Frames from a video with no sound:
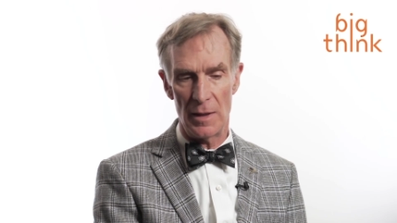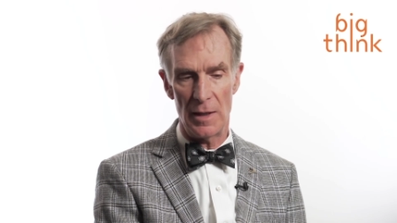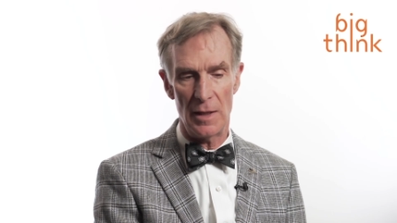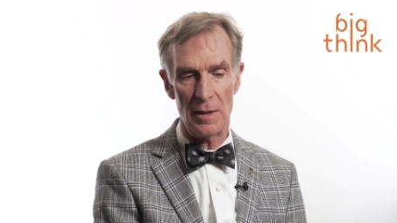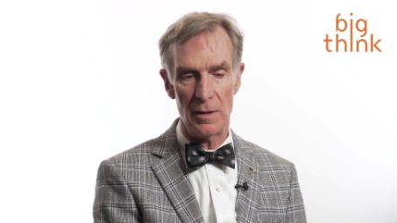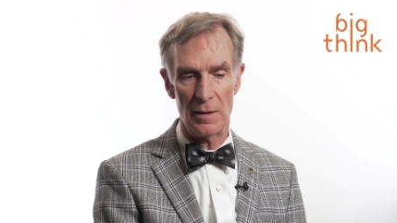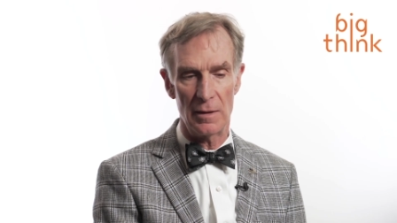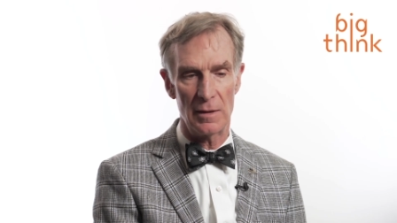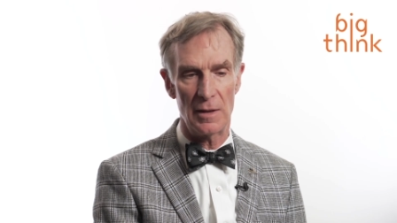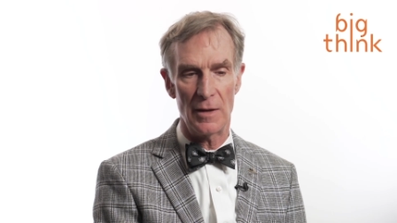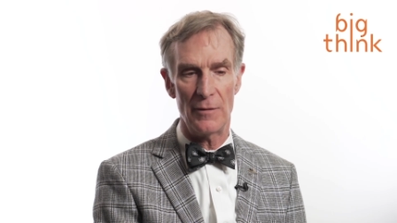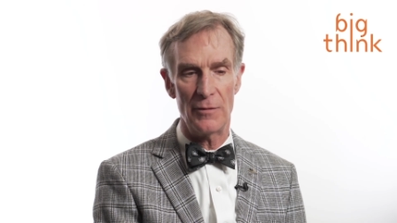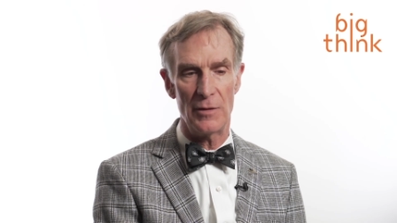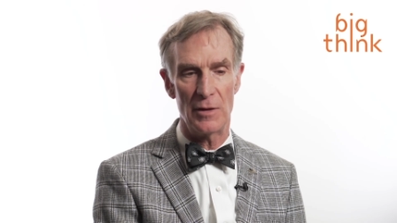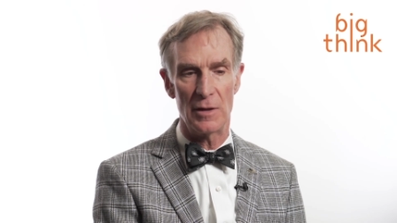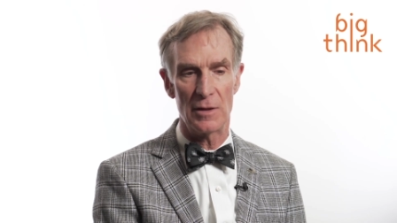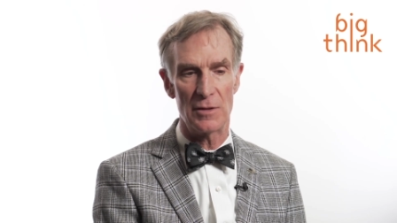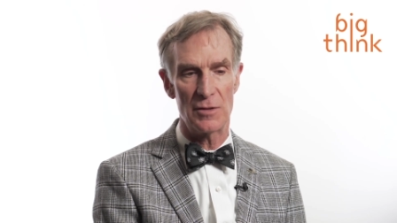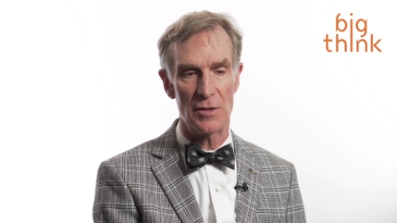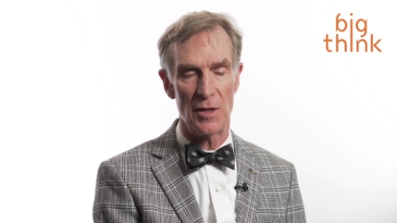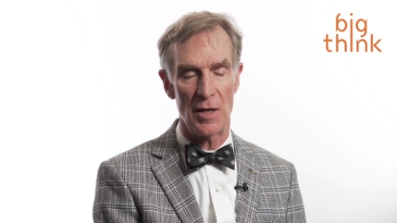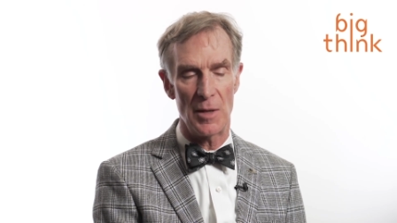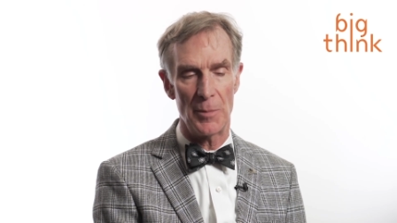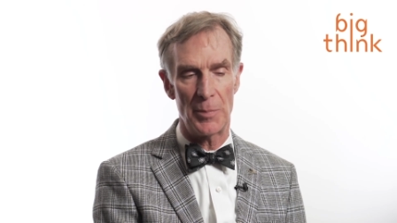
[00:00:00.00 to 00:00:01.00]
And to give you an
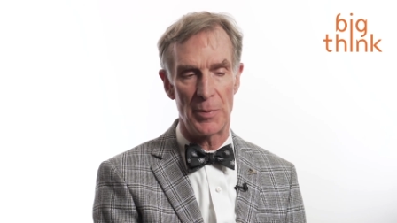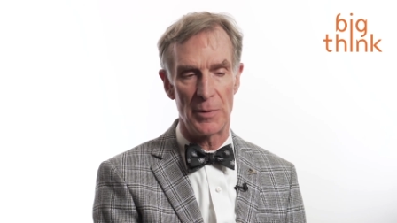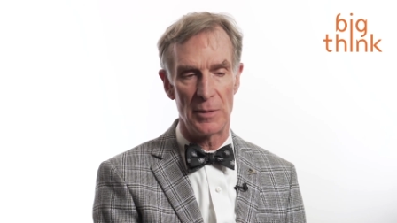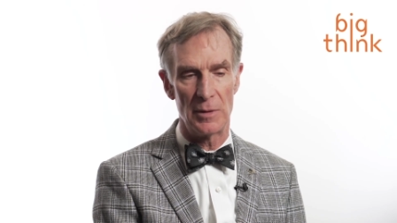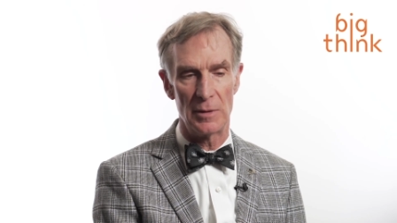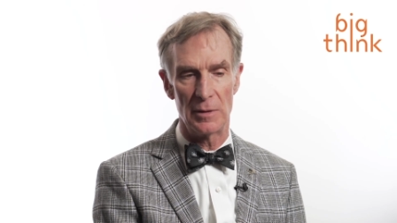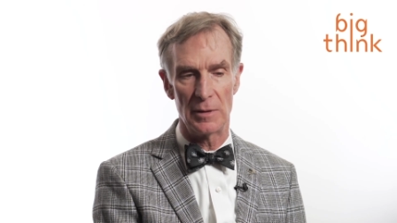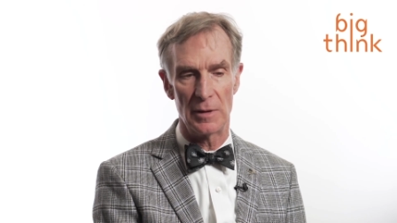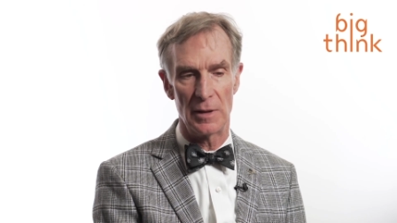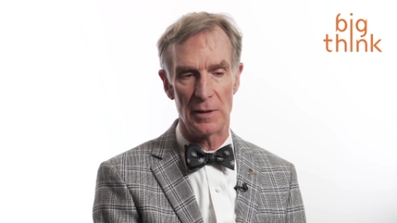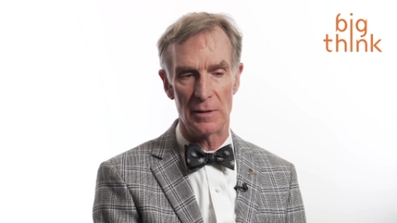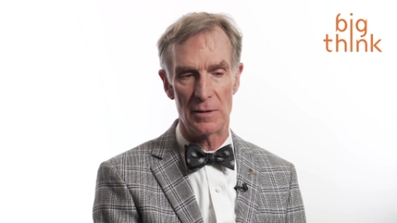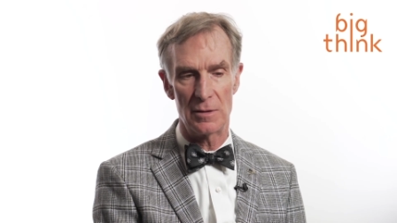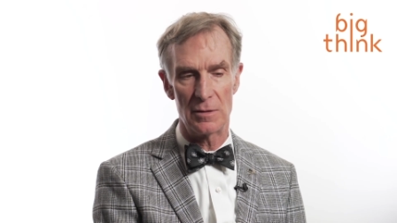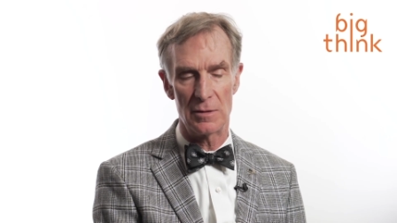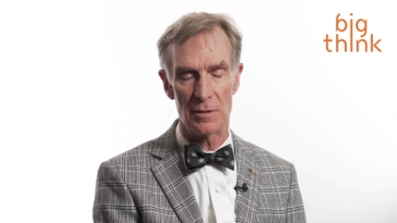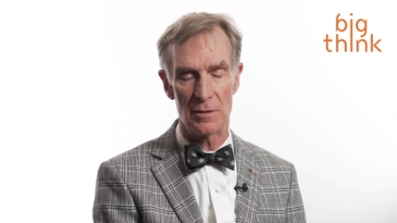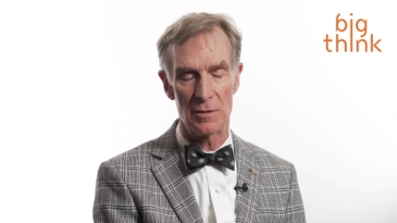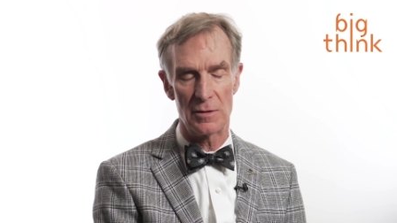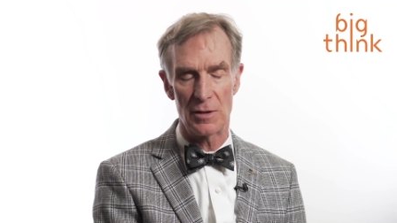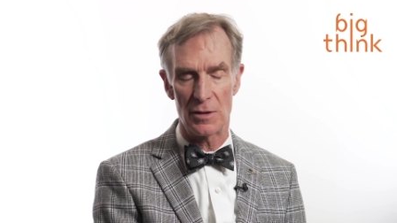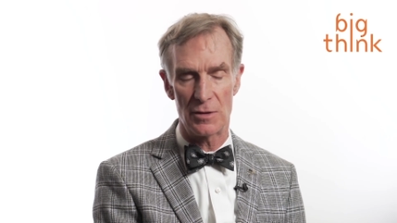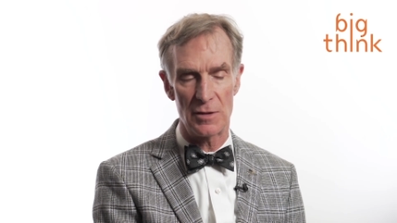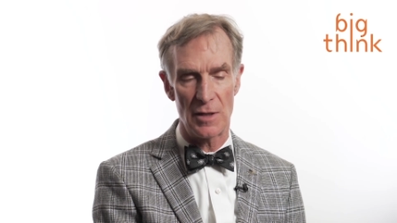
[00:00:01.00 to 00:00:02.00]
example that's
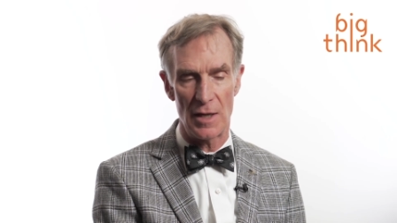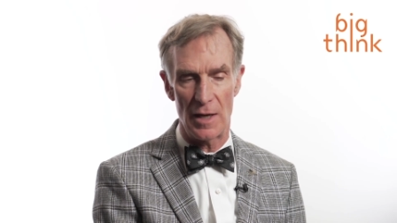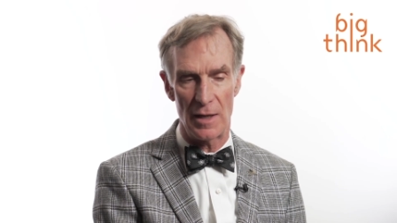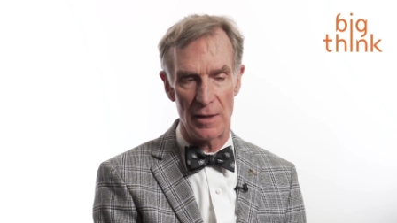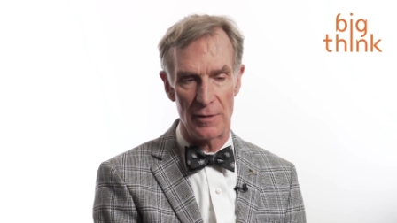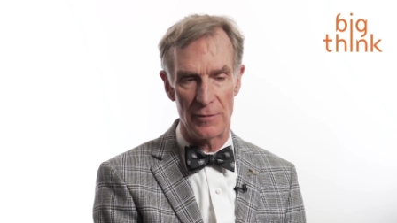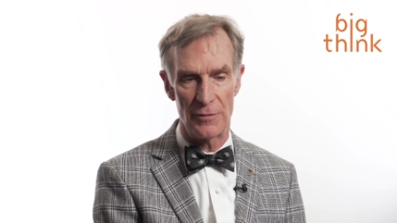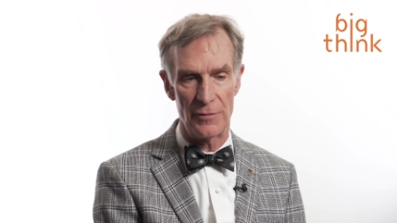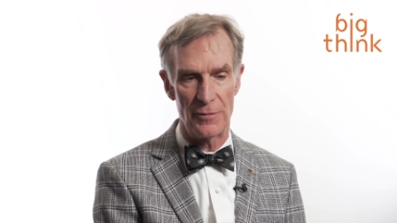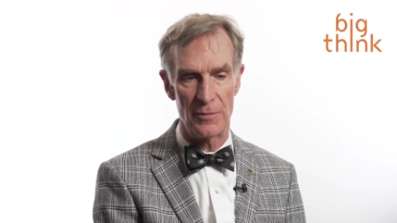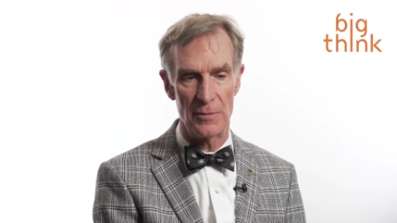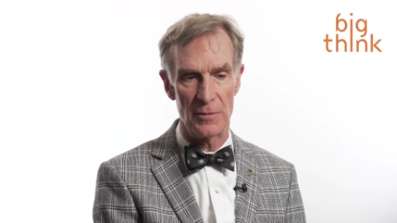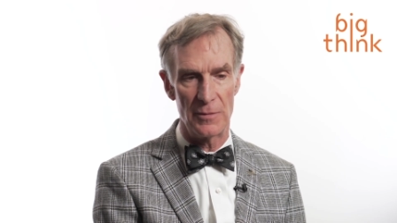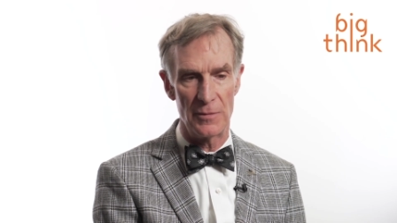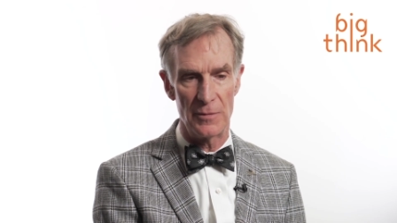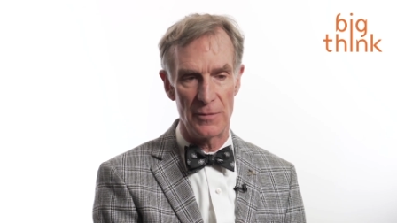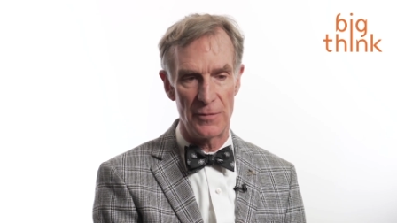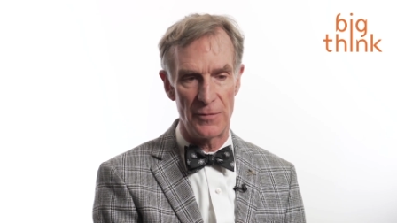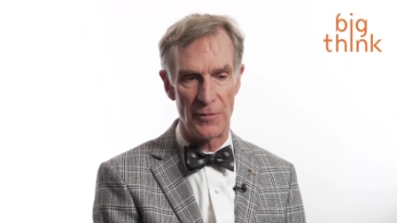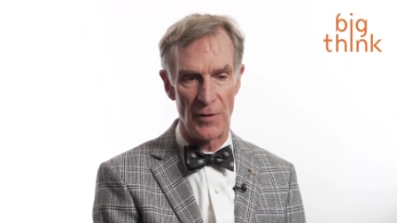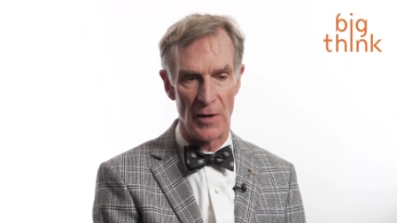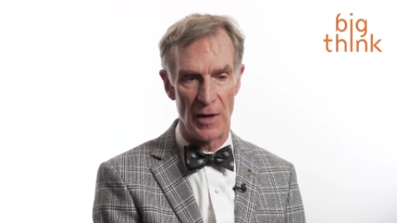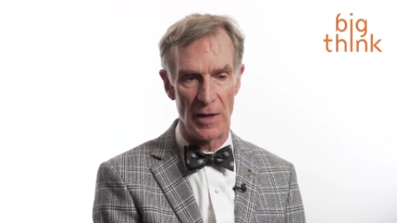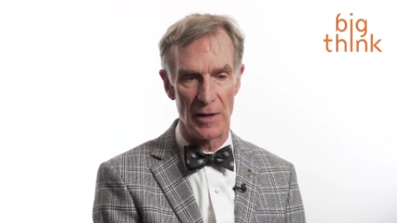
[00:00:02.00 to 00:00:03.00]
just kind of
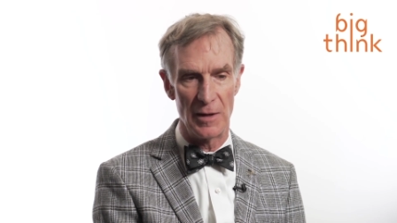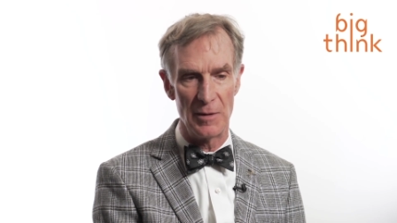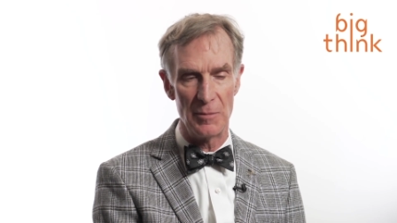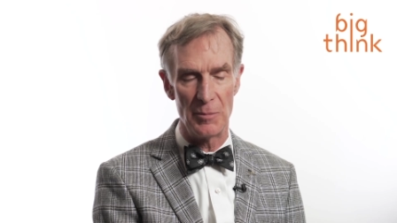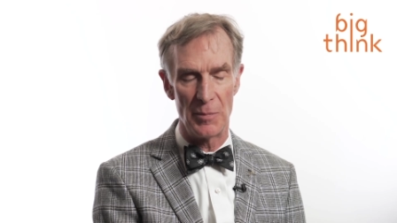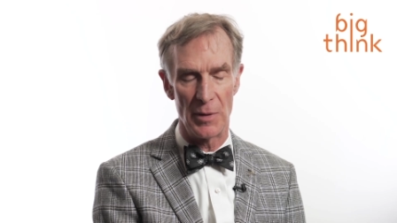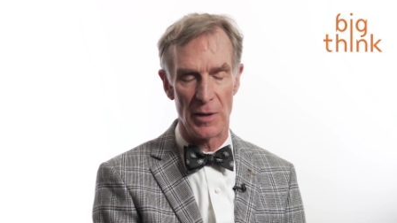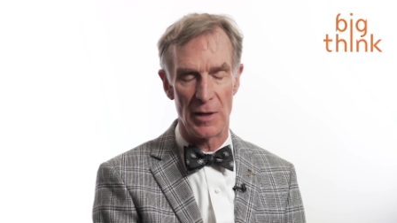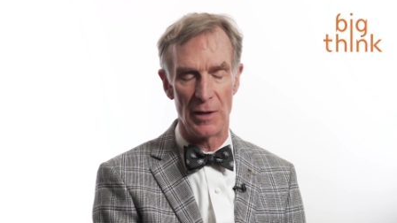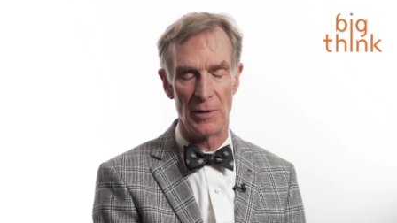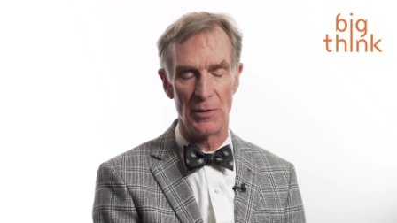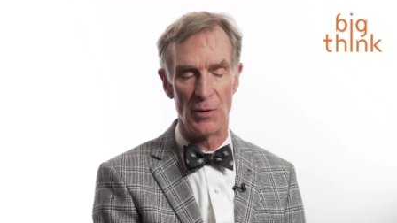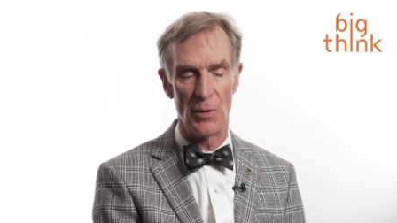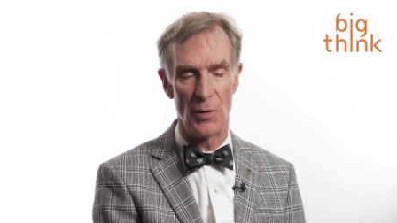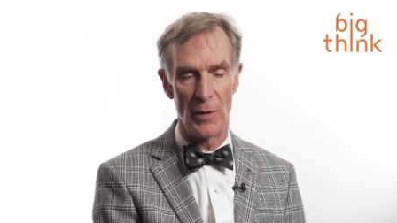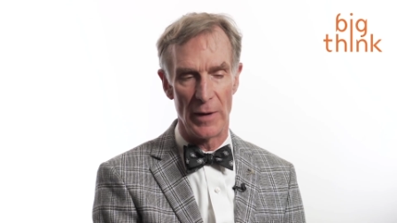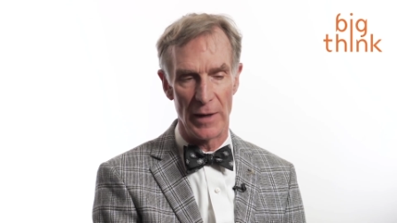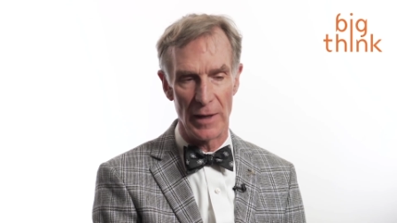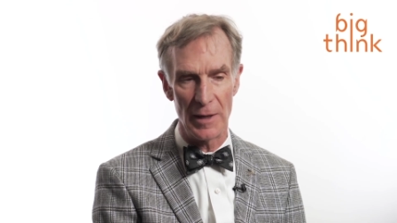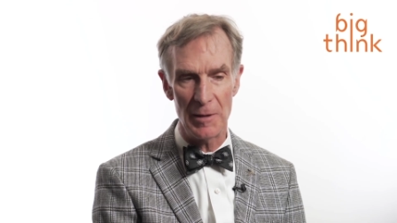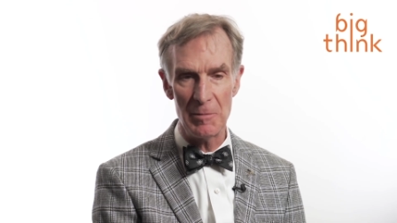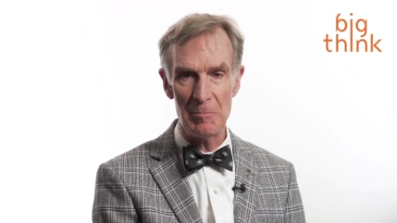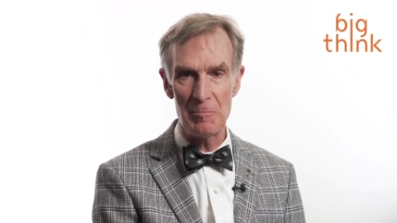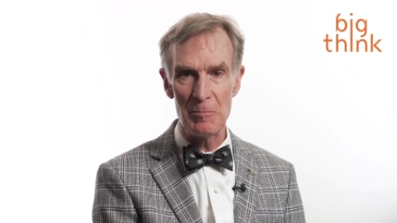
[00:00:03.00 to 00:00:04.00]
fun but
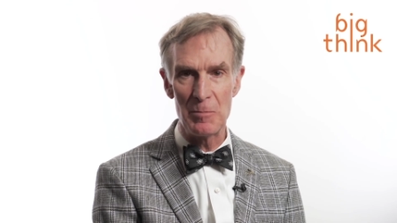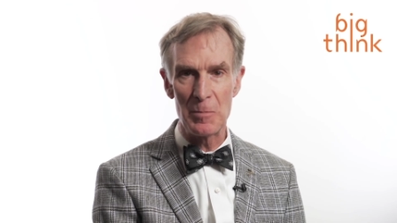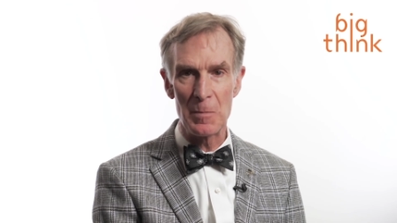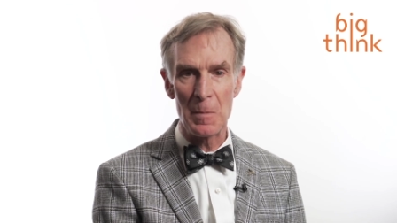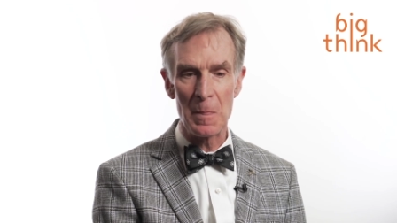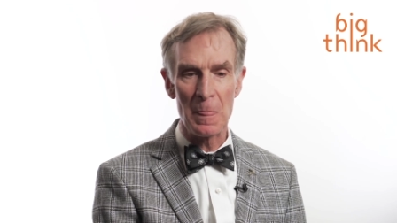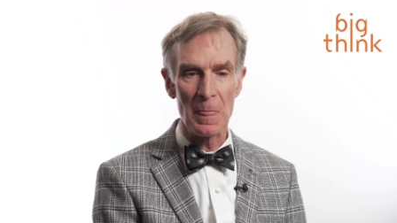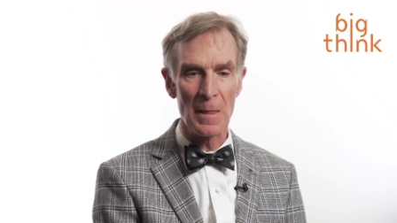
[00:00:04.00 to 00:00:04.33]
annoying,